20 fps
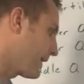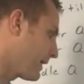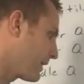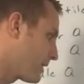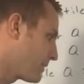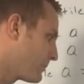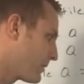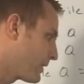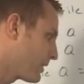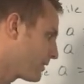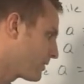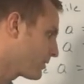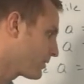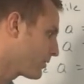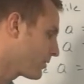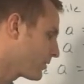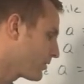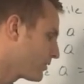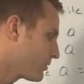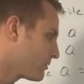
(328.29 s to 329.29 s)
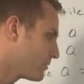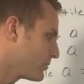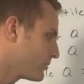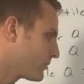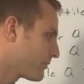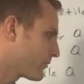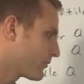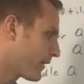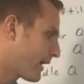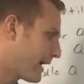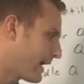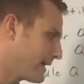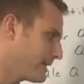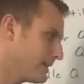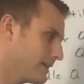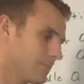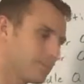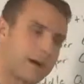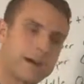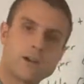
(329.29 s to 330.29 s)
am
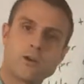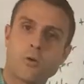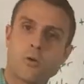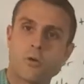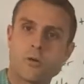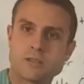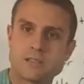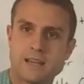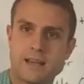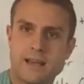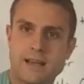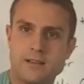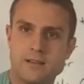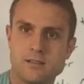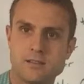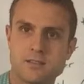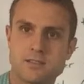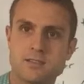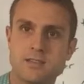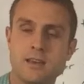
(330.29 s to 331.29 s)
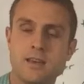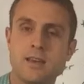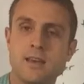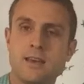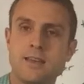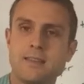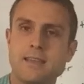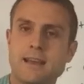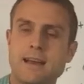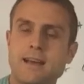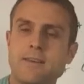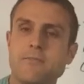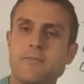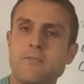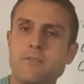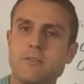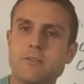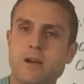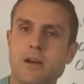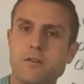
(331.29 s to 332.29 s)
finding my quartiles that I
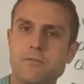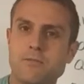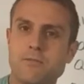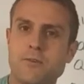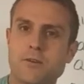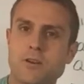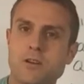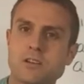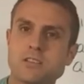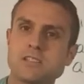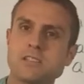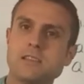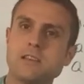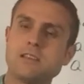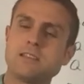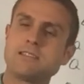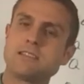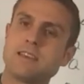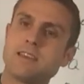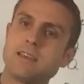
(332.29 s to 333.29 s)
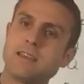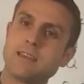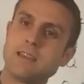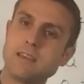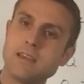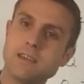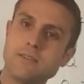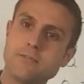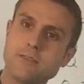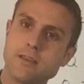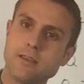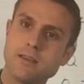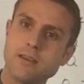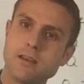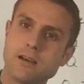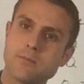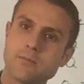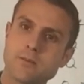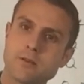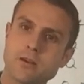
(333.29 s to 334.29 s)
figure out first, is it an even
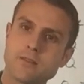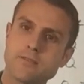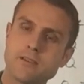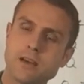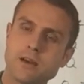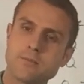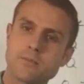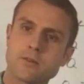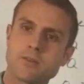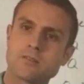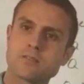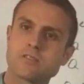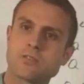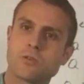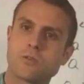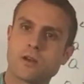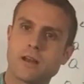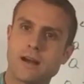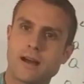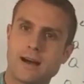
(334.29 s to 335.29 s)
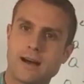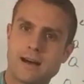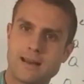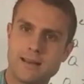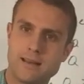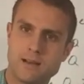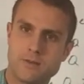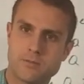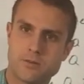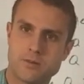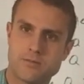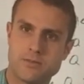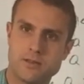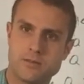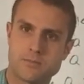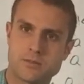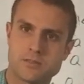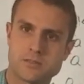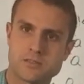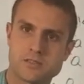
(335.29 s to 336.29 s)
number of numbers or an odd number of
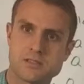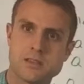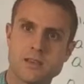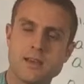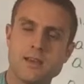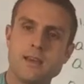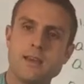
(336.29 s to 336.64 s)
numbers?